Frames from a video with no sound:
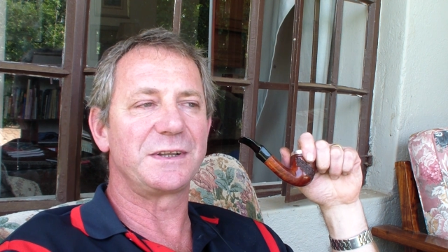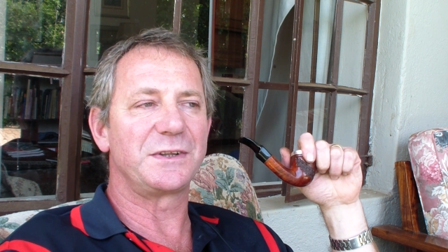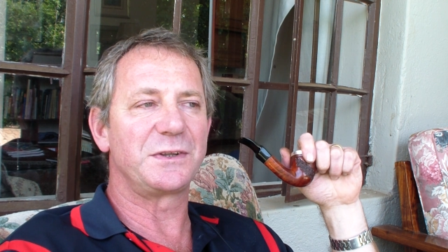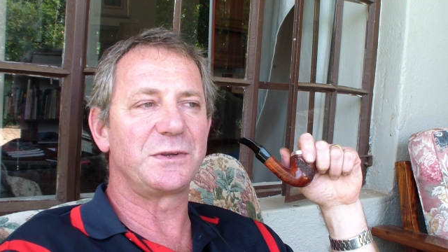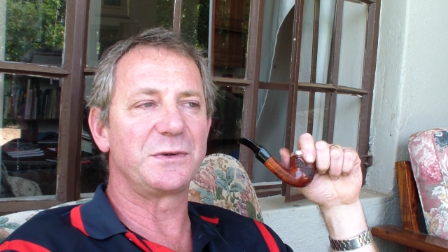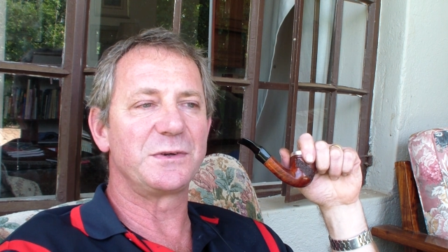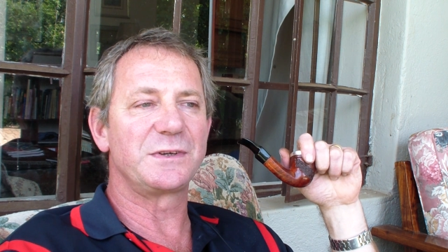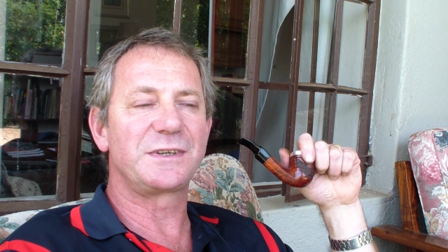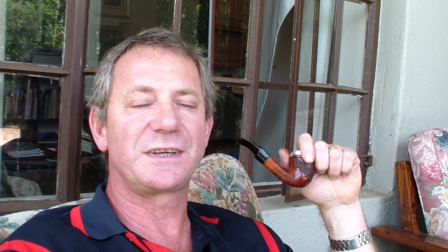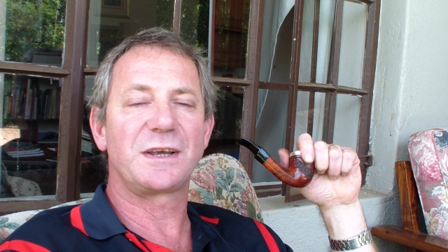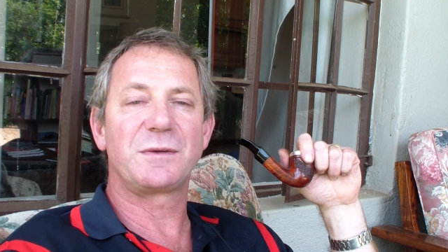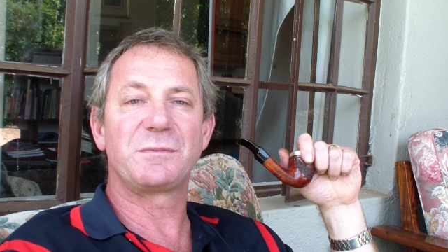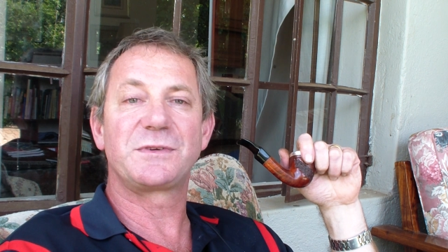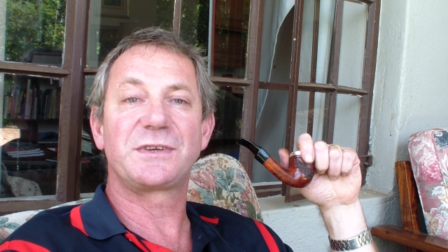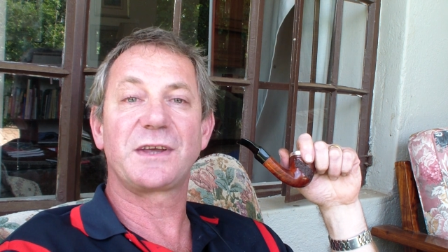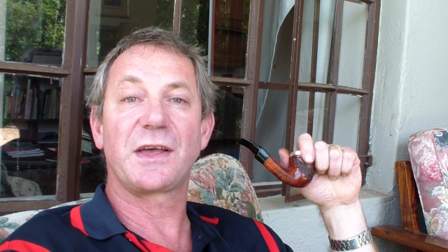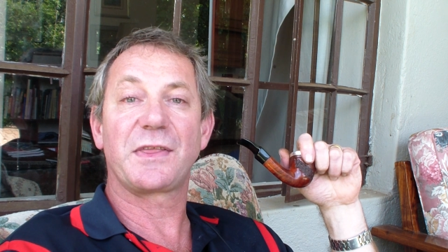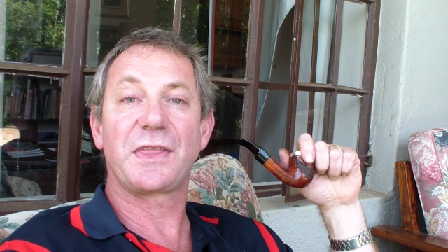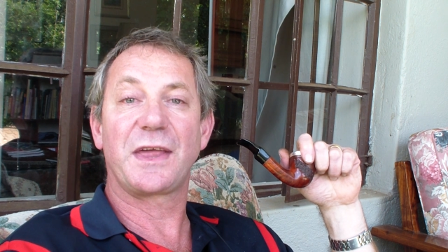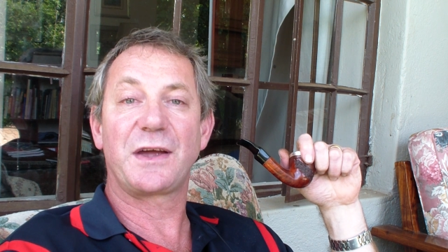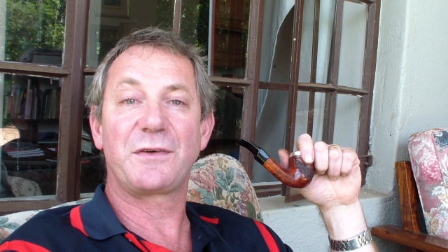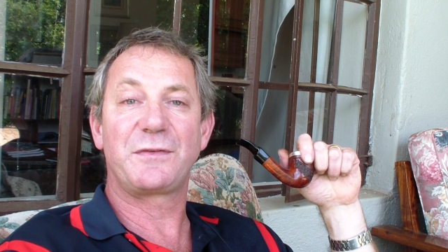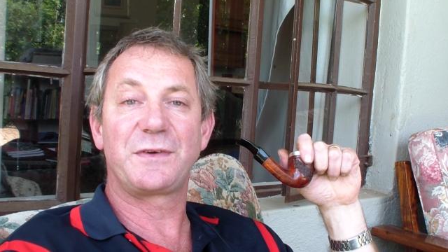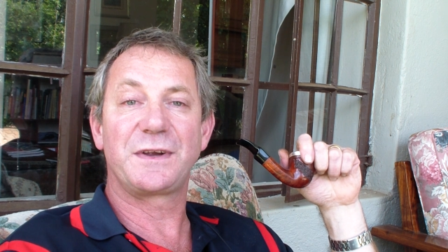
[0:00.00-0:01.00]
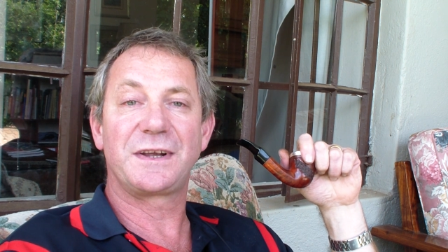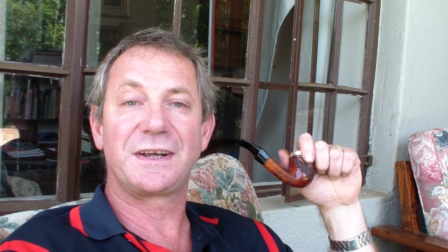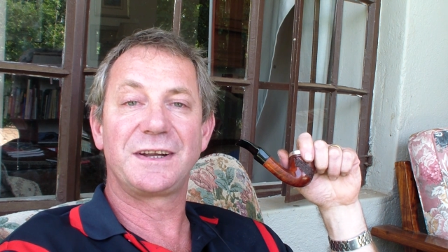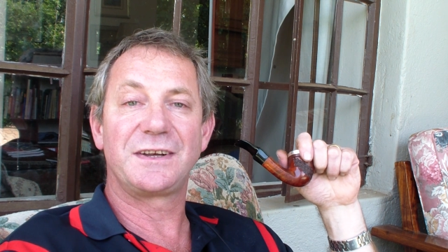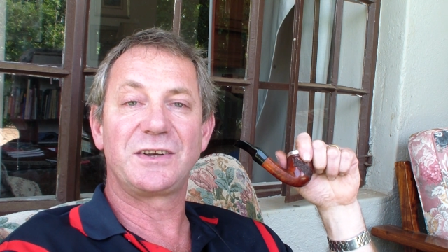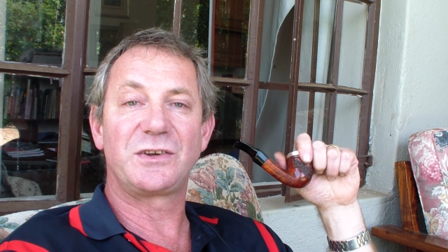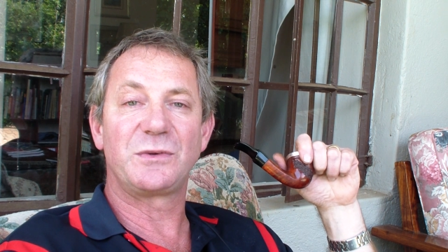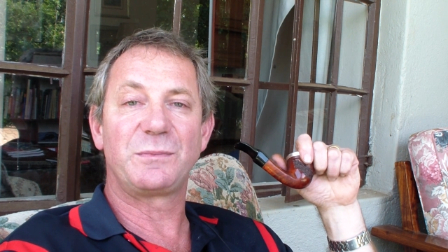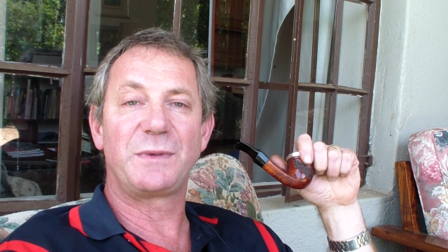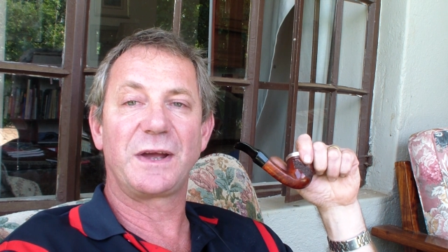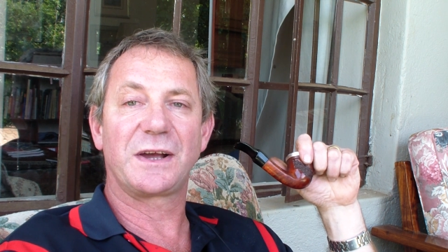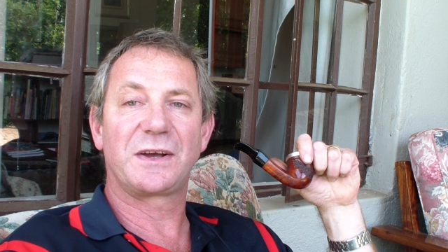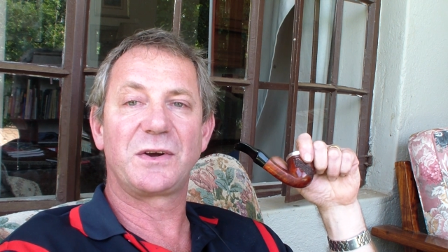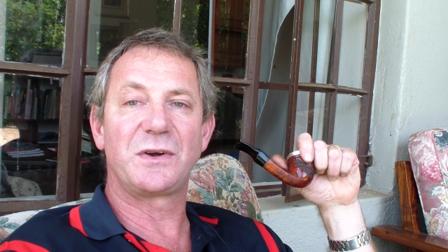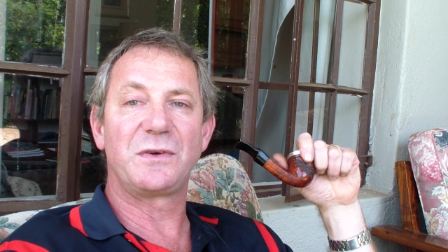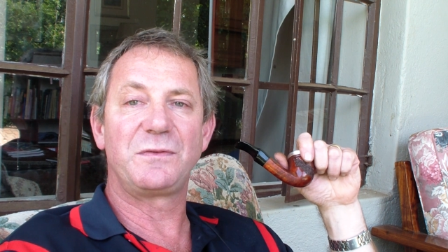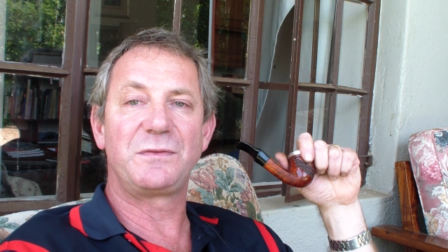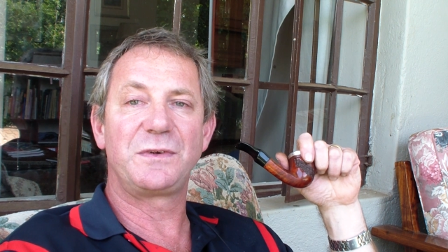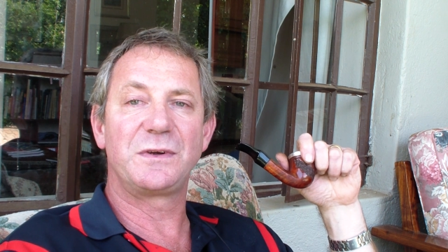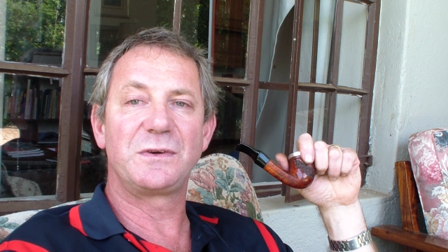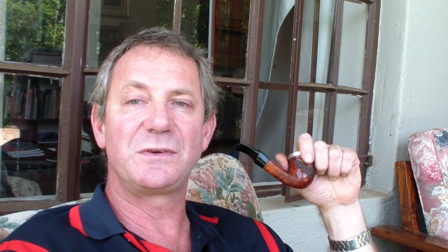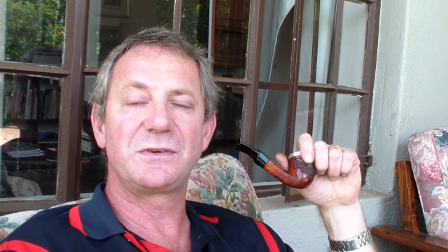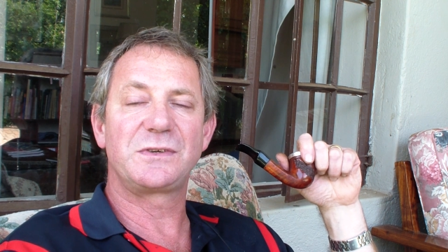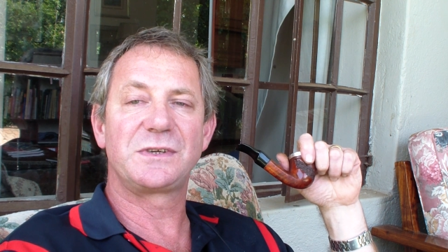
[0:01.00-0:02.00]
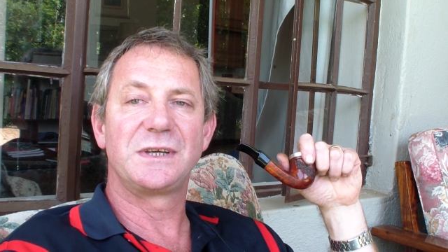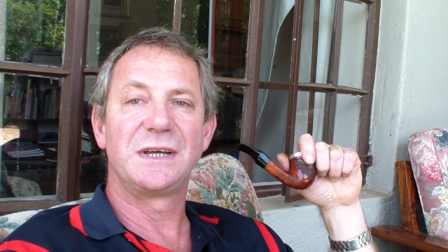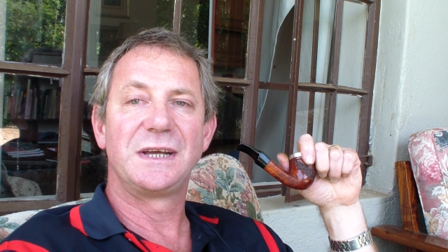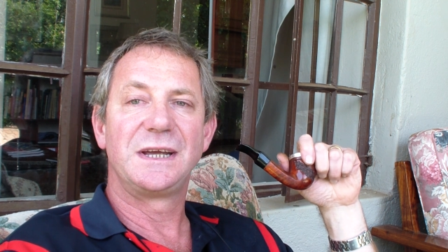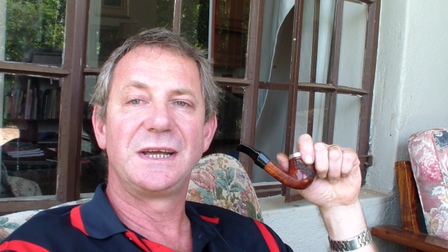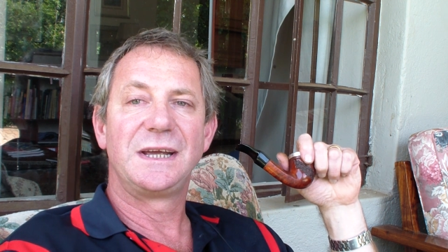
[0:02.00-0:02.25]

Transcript: do some South African tobacco reviews.